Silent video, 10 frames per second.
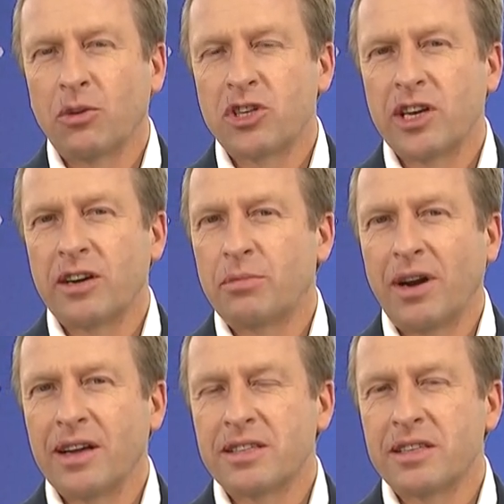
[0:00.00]
share
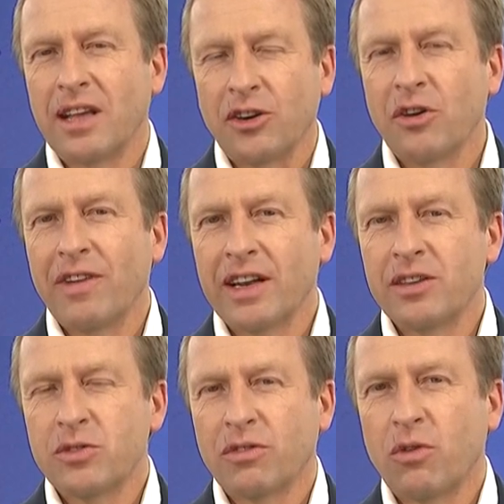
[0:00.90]
price is
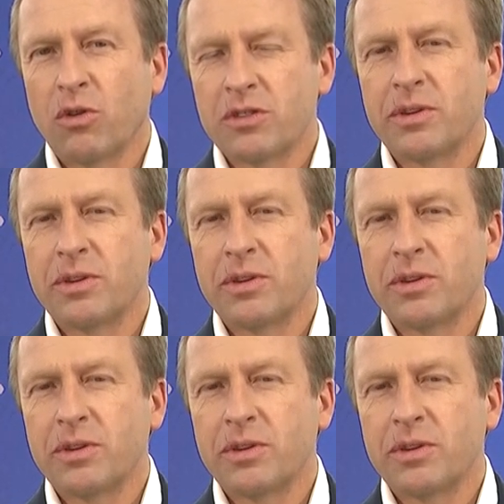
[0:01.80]
undervalued. Of course,